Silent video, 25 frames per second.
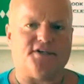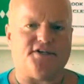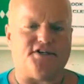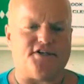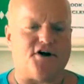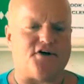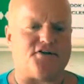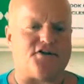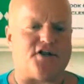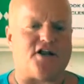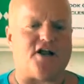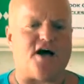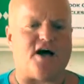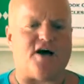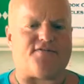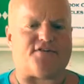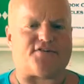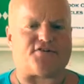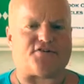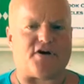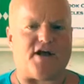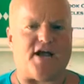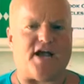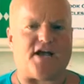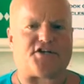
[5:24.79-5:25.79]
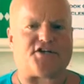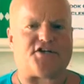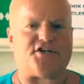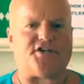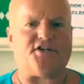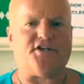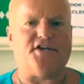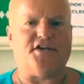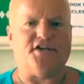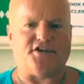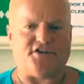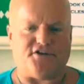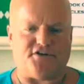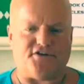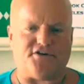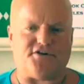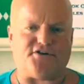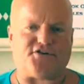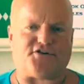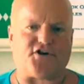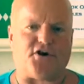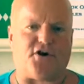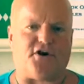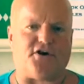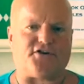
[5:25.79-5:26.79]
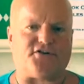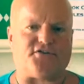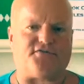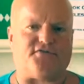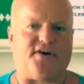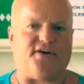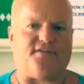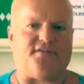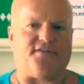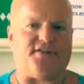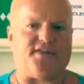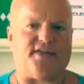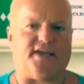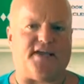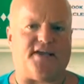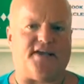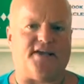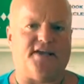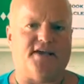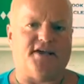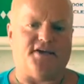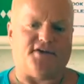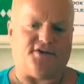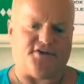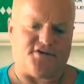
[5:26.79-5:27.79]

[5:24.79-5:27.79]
You know the law of attraction. You're in charge of everything.